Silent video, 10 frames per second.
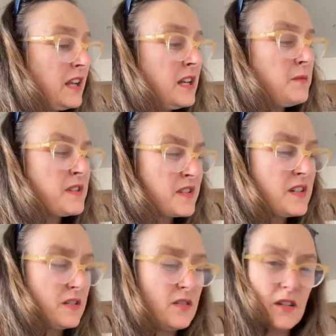and he was
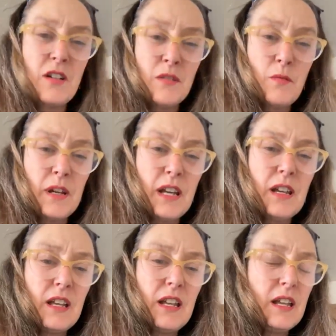still on the
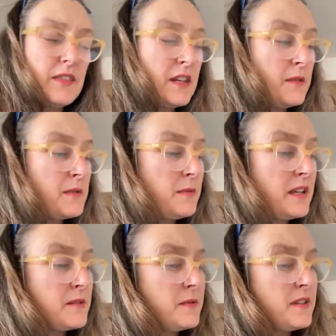week that he was
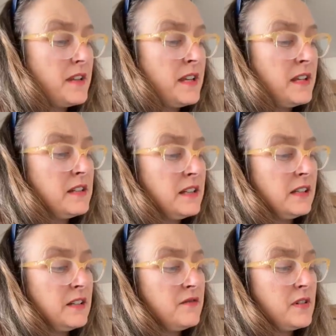placed with Ian
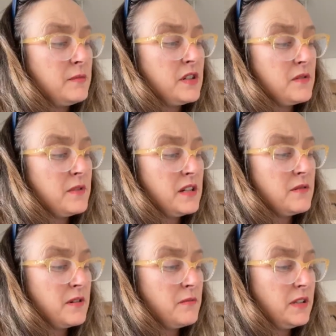Little in February
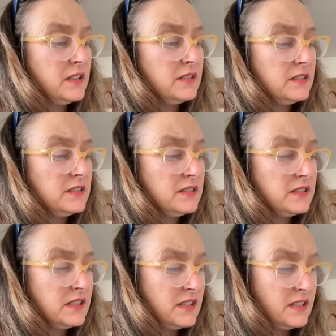2021.
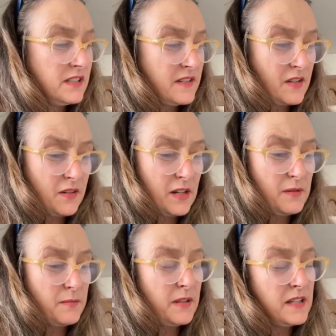Sorry,
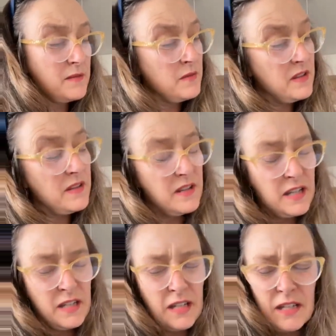he was placed with
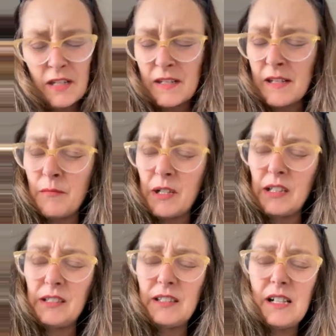Ian in
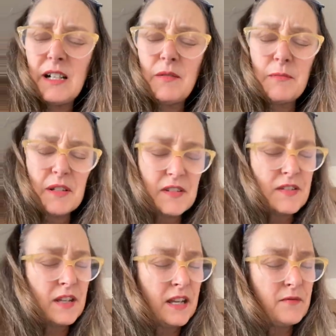December when my
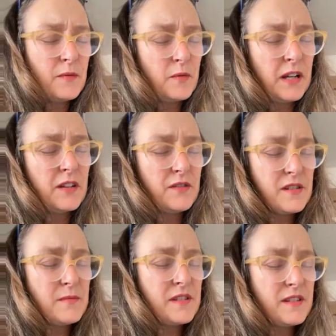sister gave him away at
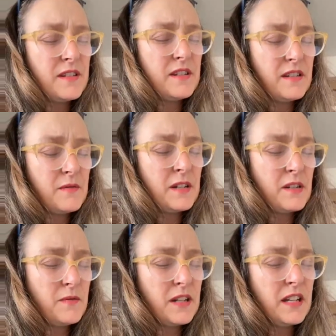Christmas in
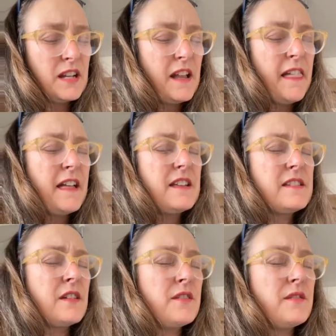2020.
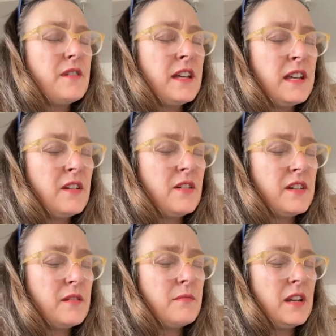So Ian
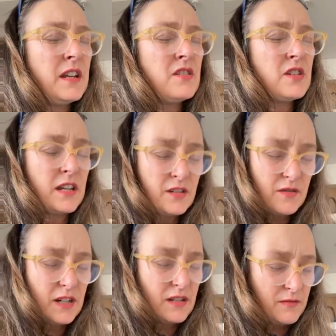got him in
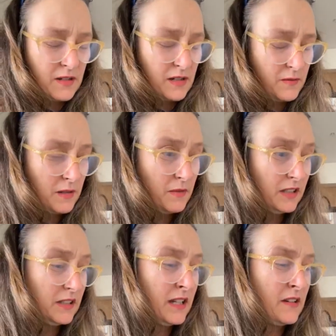January
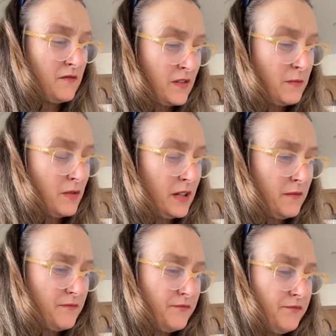2021, and in
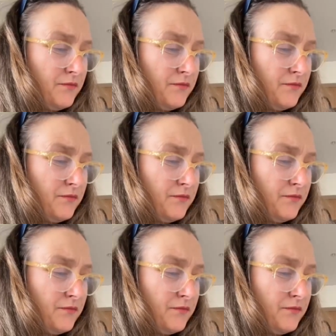February